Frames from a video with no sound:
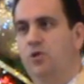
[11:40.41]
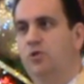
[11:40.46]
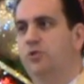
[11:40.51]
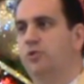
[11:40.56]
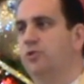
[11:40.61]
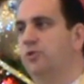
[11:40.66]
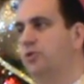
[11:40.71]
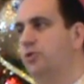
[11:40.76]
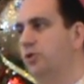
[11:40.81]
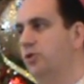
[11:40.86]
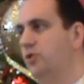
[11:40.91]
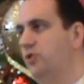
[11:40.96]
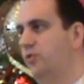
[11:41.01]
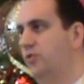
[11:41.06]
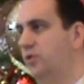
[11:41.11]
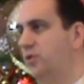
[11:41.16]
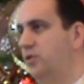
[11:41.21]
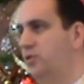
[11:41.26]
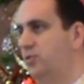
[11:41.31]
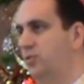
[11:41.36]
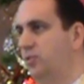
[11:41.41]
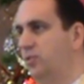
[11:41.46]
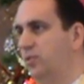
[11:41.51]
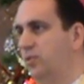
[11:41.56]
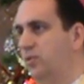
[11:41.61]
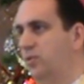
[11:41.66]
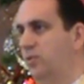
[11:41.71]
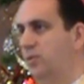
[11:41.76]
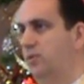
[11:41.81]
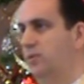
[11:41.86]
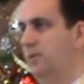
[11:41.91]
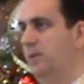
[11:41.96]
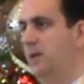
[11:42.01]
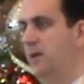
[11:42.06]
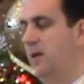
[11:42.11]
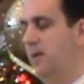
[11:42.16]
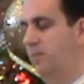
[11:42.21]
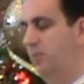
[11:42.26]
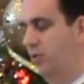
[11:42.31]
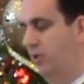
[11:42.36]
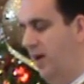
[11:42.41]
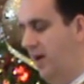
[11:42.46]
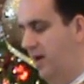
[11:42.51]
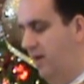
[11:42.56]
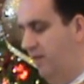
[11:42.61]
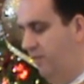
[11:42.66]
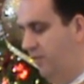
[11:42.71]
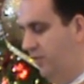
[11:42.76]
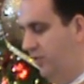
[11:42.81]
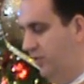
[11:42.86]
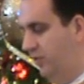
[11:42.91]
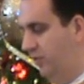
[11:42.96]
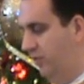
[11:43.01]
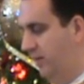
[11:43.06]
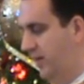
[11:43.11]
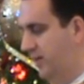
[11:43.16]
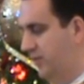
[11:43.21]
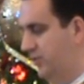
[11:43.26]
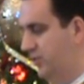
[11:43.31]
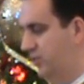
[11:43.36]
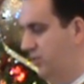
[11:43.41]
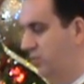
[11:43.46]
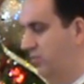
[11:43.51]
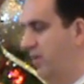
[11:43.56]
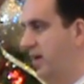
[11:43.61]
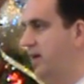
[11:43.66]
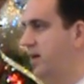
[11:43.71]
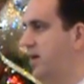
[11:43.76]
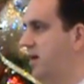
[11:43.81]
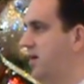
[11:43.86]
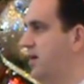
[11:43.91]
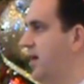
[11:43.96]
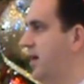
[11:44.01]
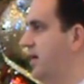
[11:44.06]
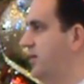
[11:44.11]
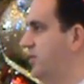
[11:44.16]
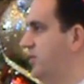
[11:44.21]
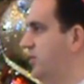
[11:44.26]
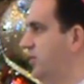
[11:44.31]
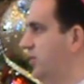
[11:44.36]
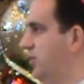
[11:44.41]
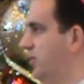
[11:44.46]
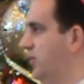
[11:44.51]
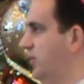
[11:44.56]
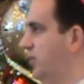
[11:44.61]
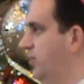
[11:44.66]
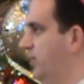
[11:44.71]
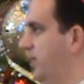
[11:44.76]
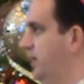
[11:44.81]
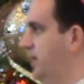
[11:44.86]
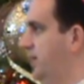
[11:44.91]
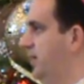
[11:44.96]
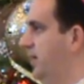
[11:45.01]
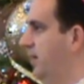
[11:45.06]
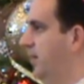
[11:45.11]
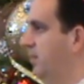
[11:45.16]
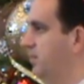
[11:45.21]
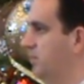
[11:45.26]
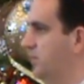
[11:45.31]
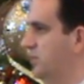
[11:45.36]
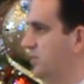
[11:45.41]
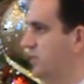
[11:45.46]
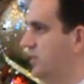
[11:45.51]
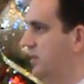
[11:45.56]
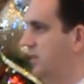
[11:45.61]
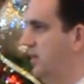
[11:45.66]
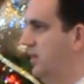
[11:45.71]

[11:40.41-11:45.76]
So search for the truth. Pray for the grace to recognize the Lord when he comes.